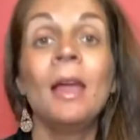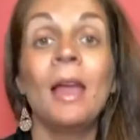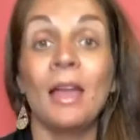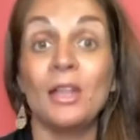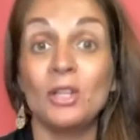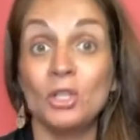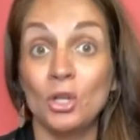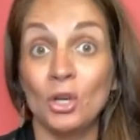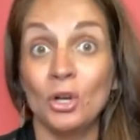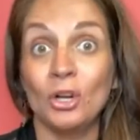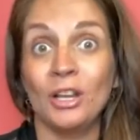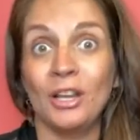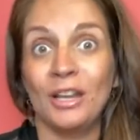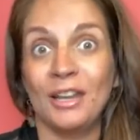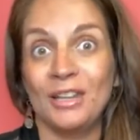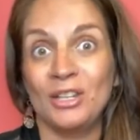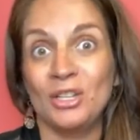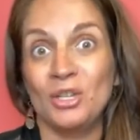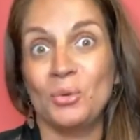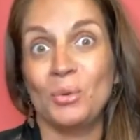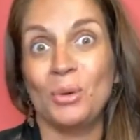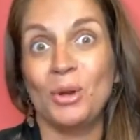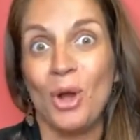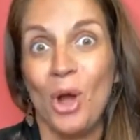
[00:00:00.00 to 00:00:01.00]
and turn it
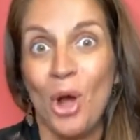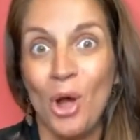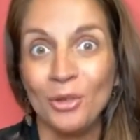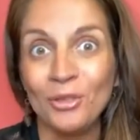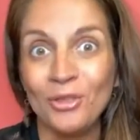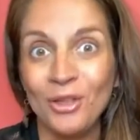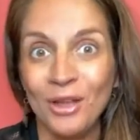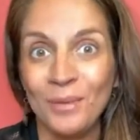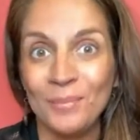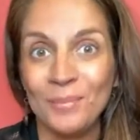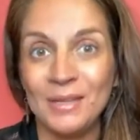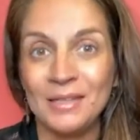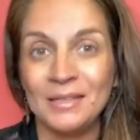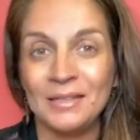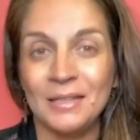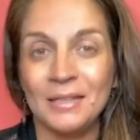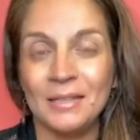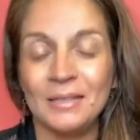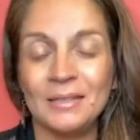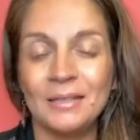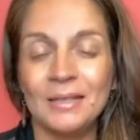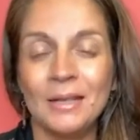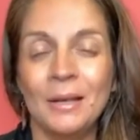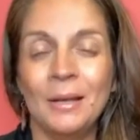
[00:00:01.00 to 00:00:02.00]
into an online
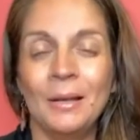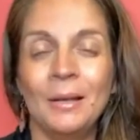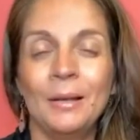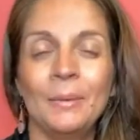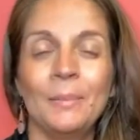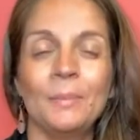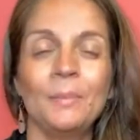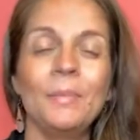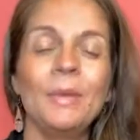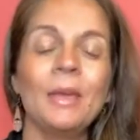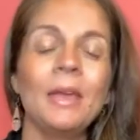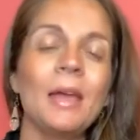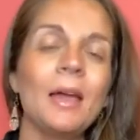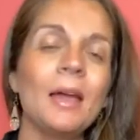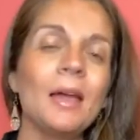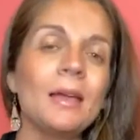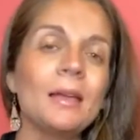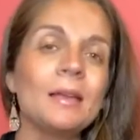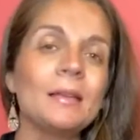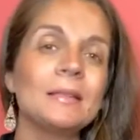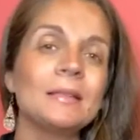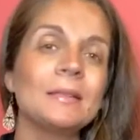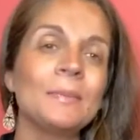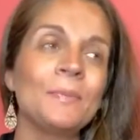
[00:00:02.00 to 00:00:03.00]
business,
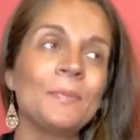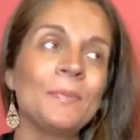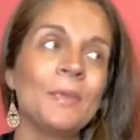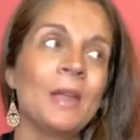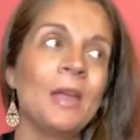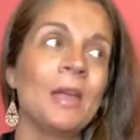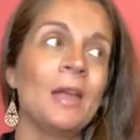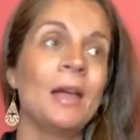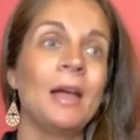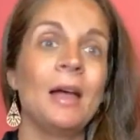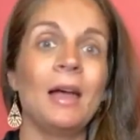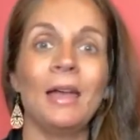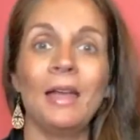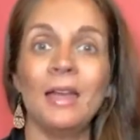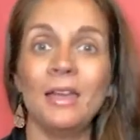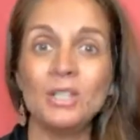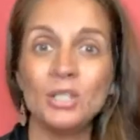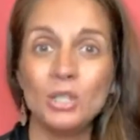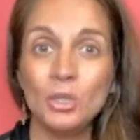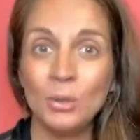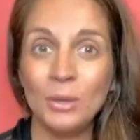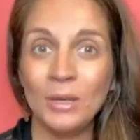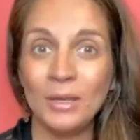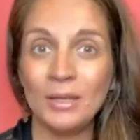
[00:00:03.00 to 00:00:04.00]
because I had
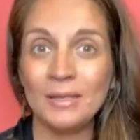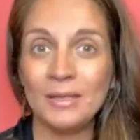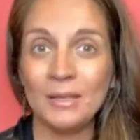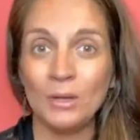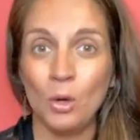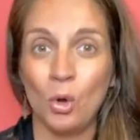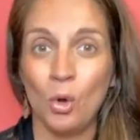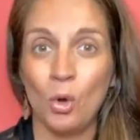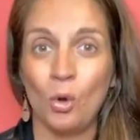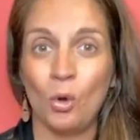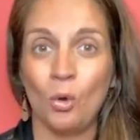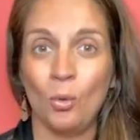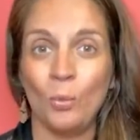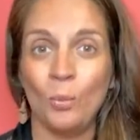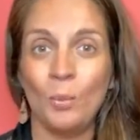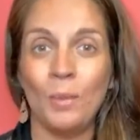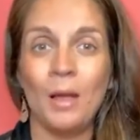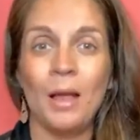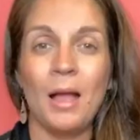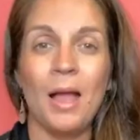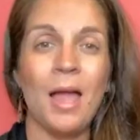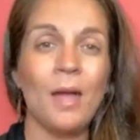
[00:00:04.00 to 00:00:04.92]
2 kids at home.